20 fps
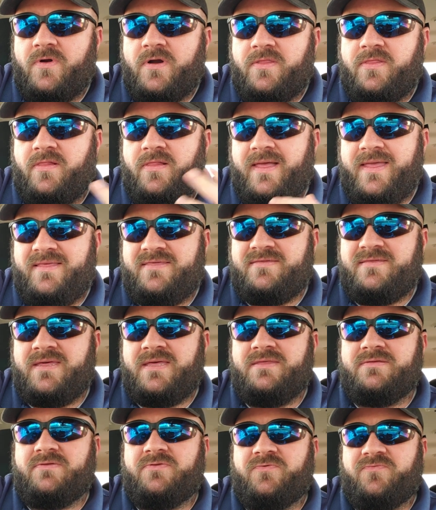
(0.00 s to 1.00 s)
one of the late
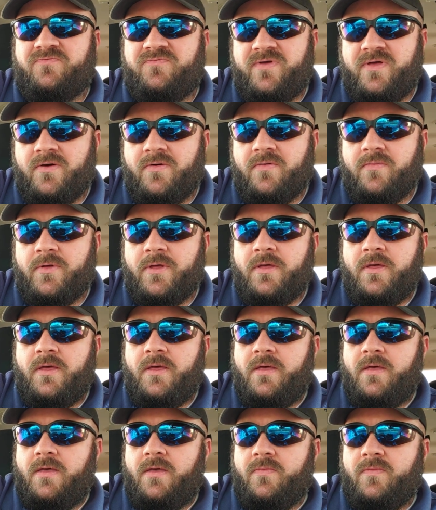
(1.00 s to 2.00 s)
scenes of the film
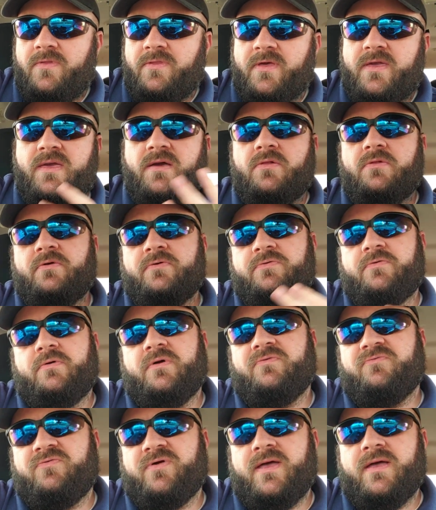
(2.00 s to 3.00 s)
when the killers are
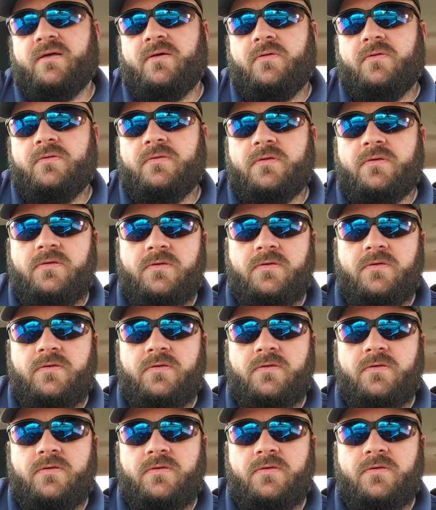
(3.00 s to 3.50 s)
unveiled.